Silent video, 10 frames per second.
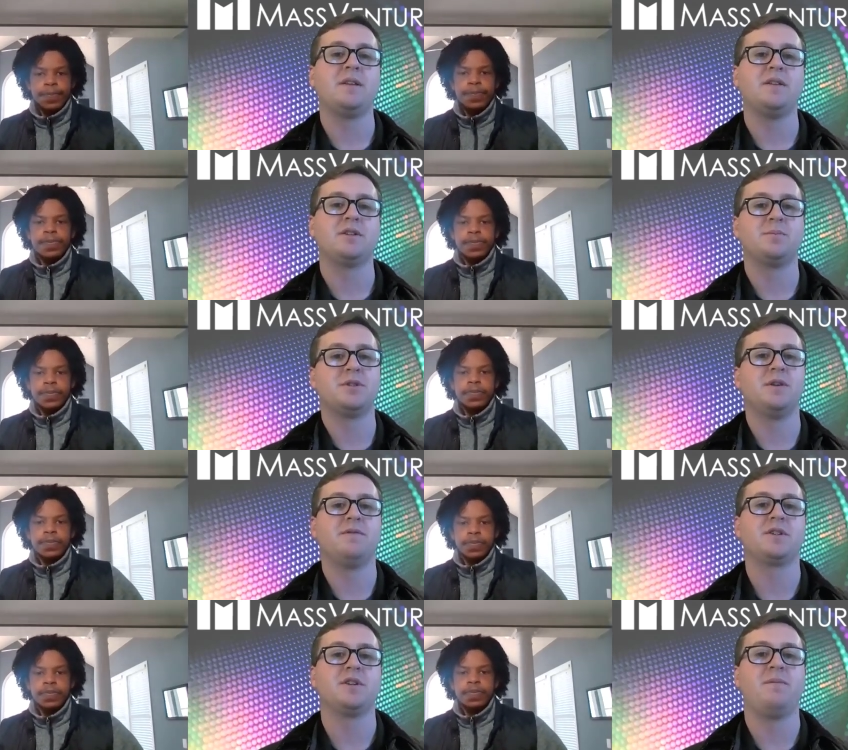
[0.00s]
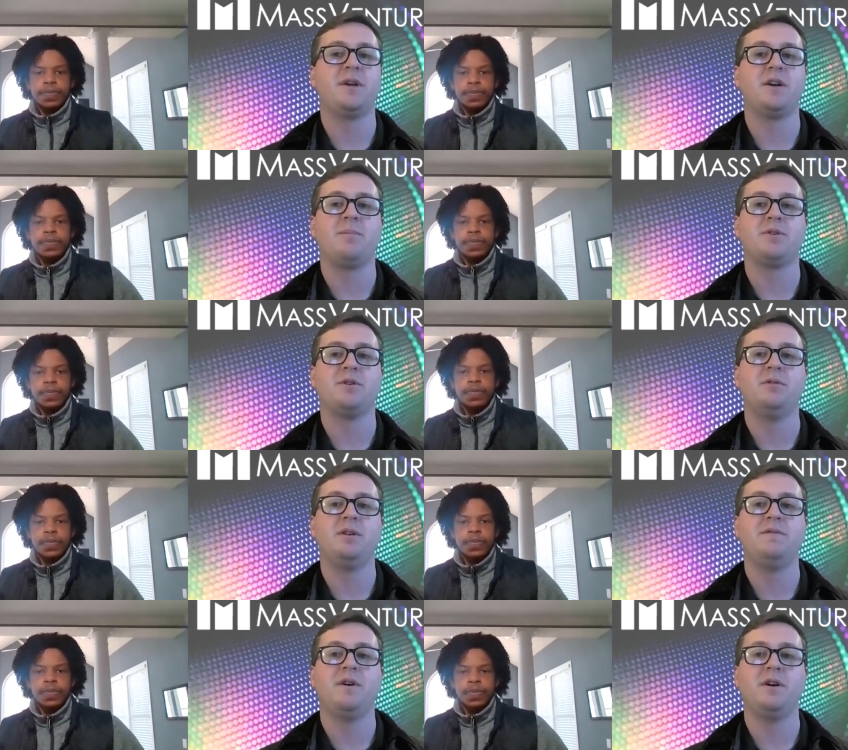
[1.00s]
Speaker 1: and then the specific SoftBank
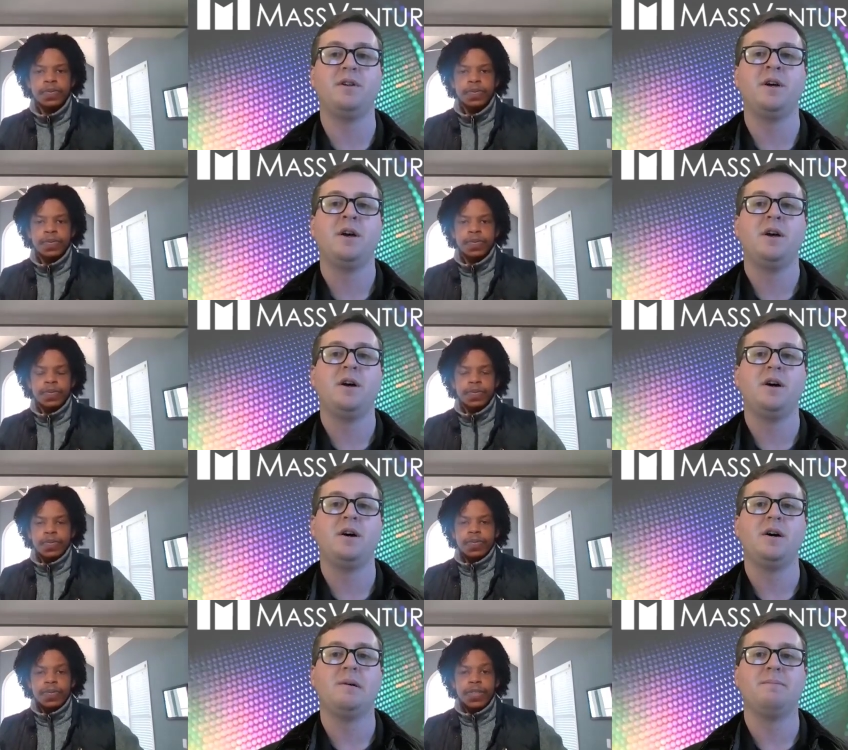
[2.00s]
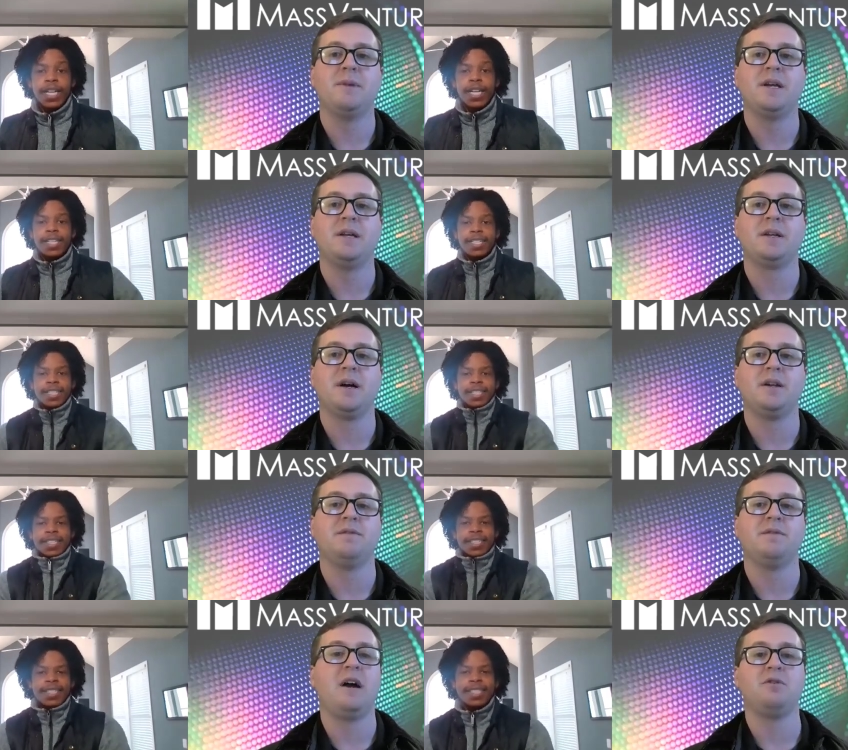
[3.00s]
Opportunity Fund? Um, yeah.
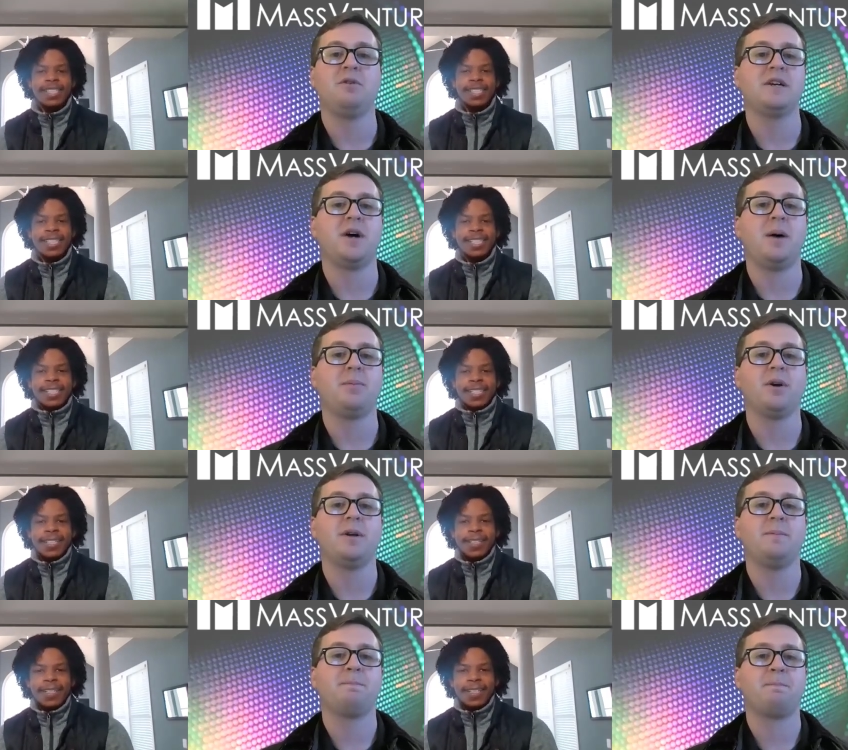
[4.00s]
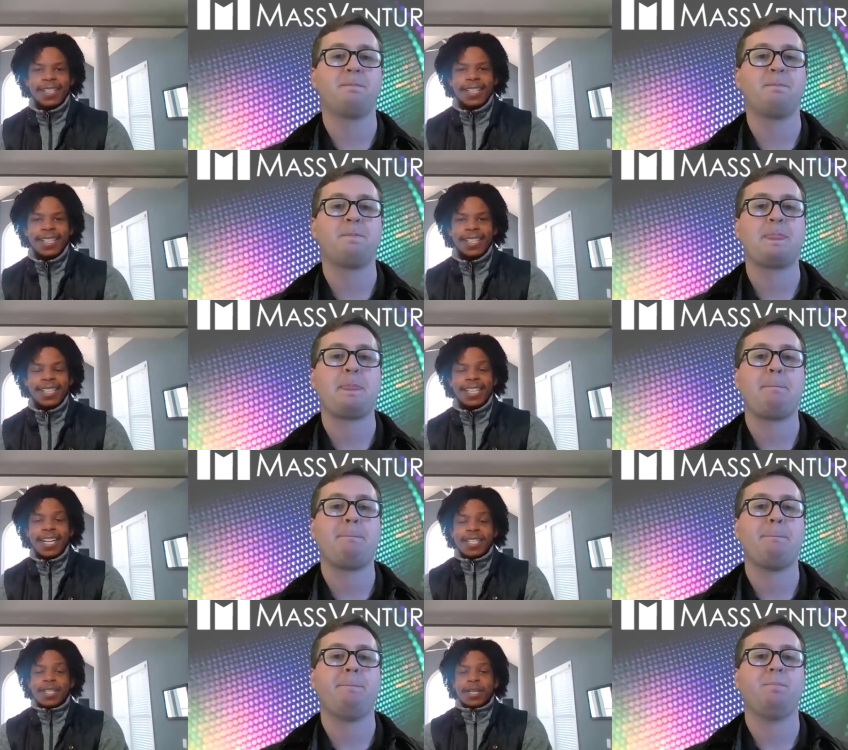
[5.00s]
How you guys operate?
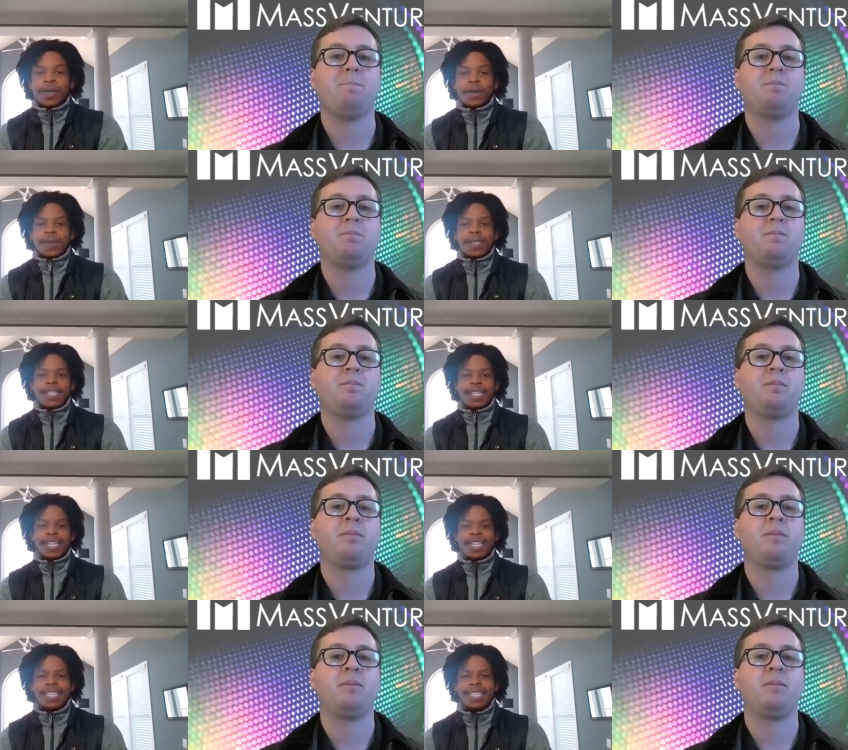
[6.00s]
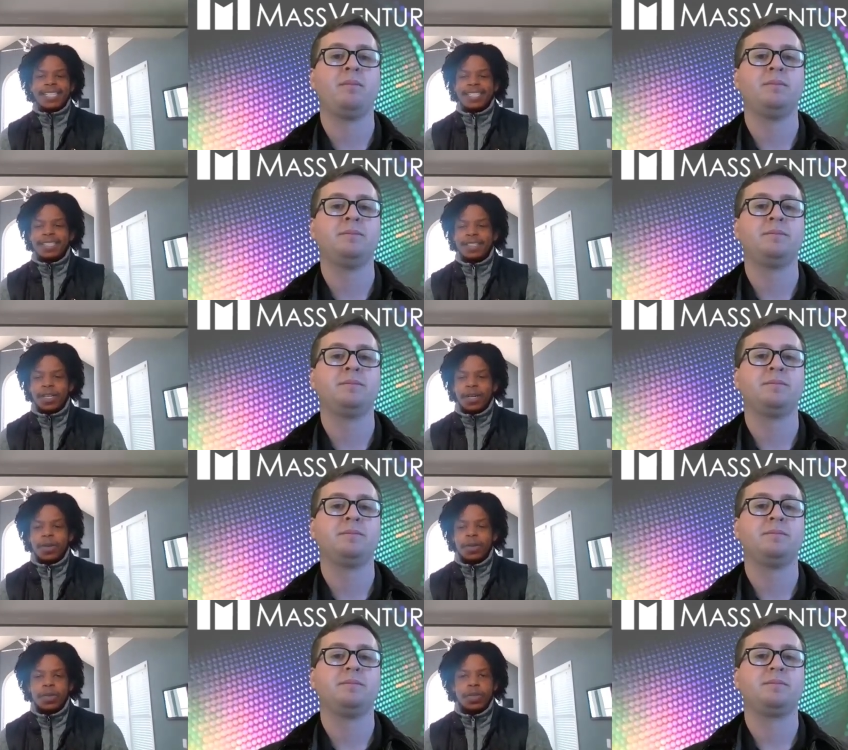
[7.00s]
Speaker 2: Yeah. So, uh, you
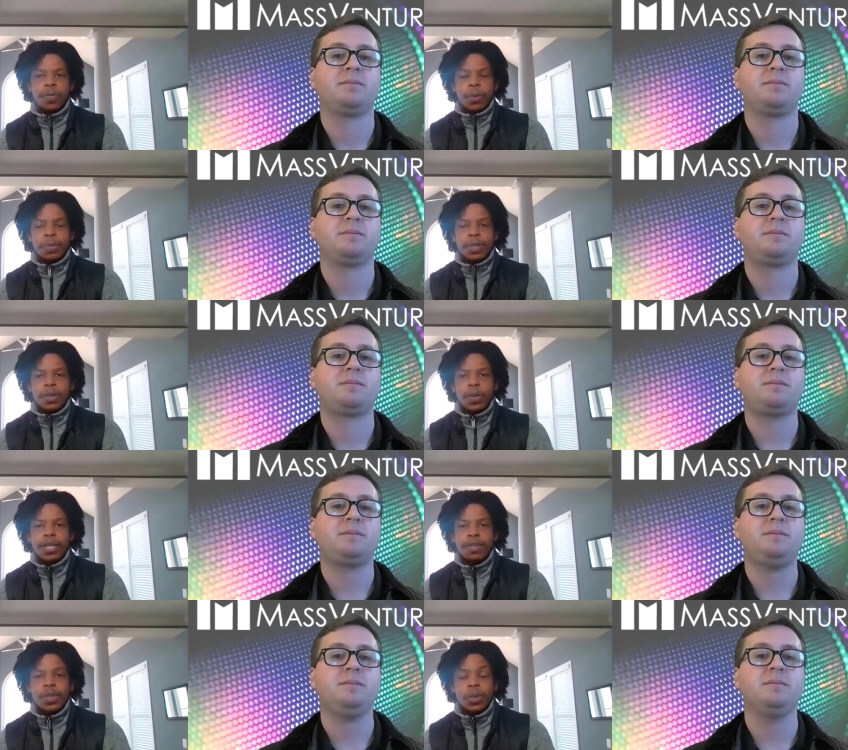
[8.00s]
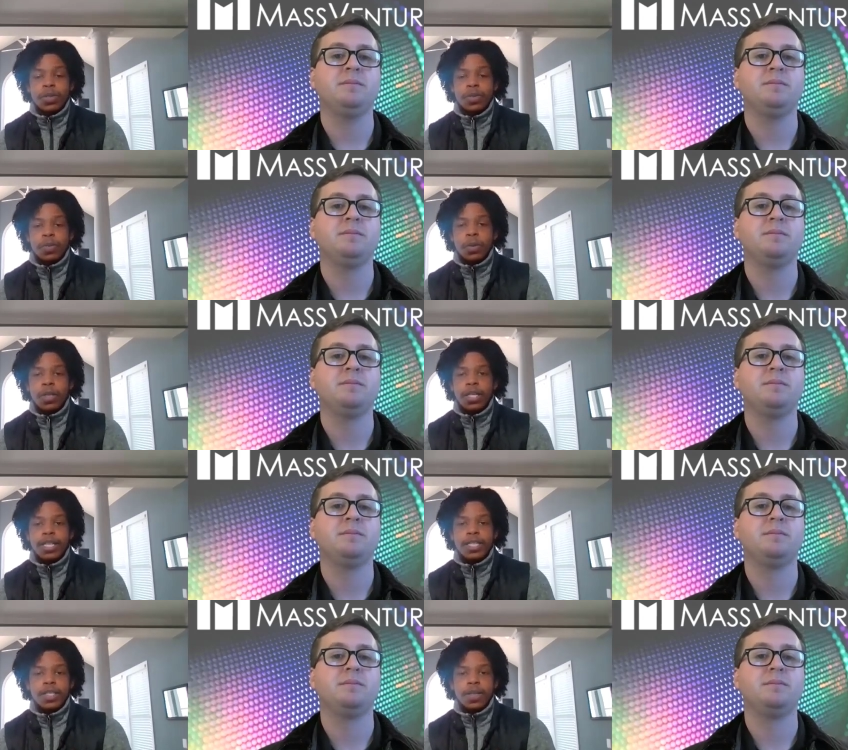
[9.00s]
know, it was formed in the wake of George
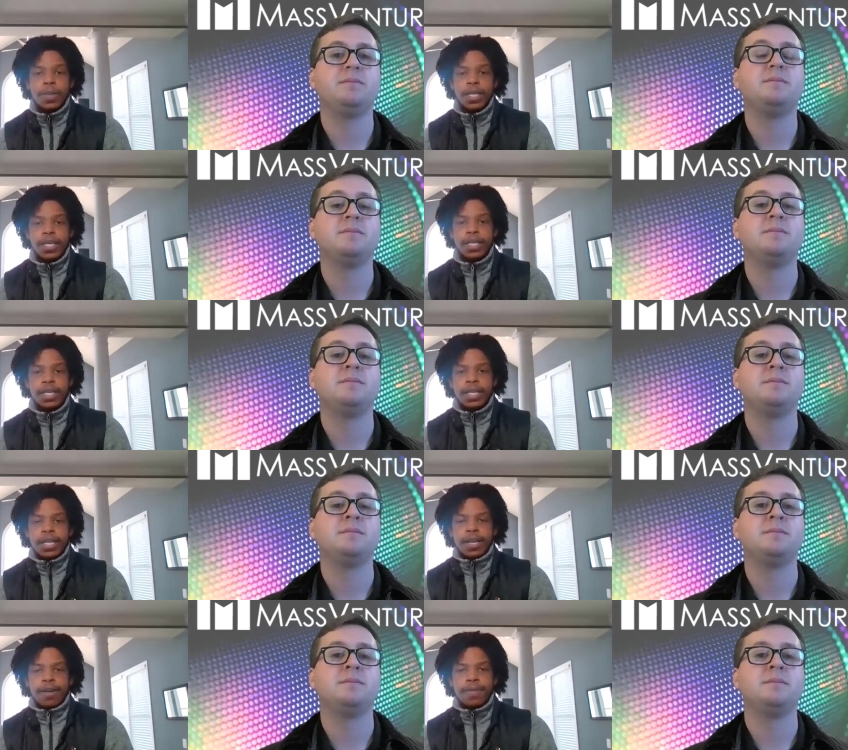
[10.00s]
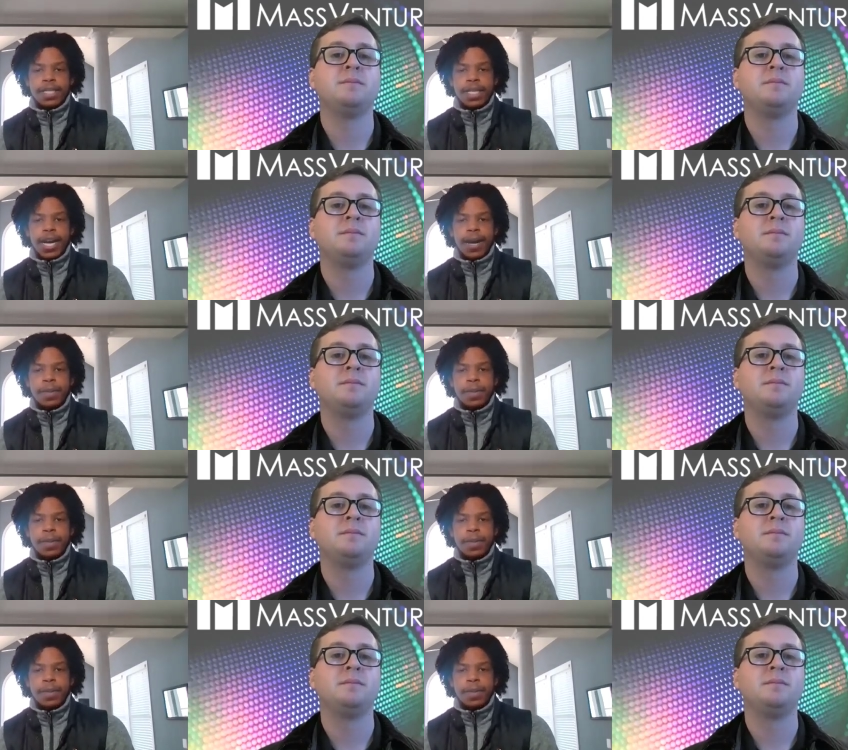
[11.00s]
Floyd and so many events that